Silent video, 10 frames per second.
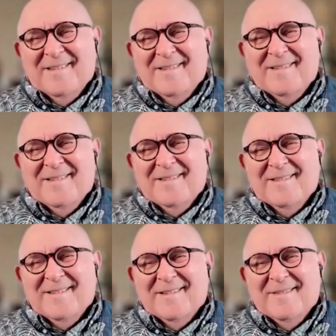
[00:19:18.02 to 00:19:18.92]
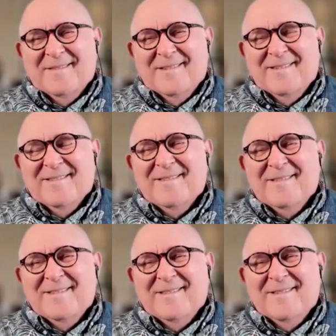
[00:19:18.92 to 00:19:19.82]

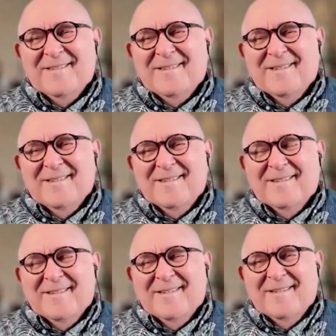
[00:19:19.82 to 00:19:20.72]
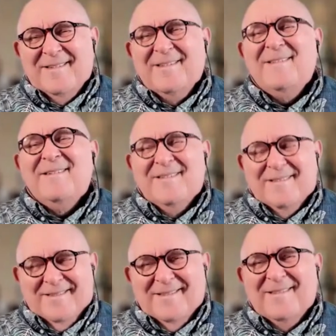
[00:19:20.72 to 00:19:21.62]

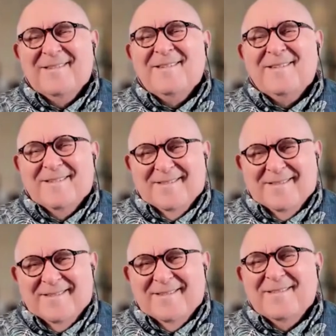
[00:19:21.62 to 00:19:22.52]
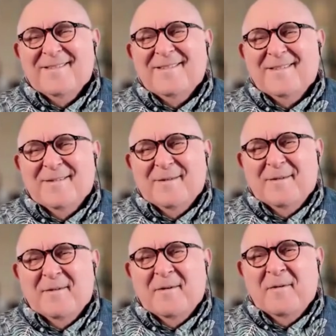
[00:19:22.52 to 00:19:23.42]

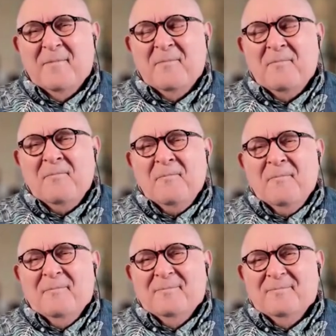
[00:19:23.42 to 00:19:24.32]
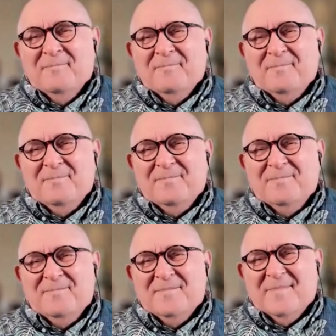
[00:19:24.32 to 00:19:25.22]

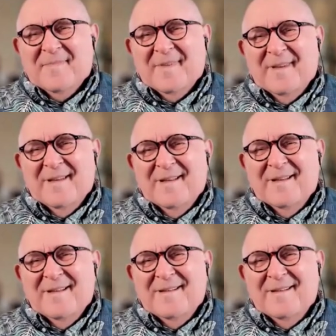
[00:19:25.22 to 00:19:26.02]
This person isn't speaking.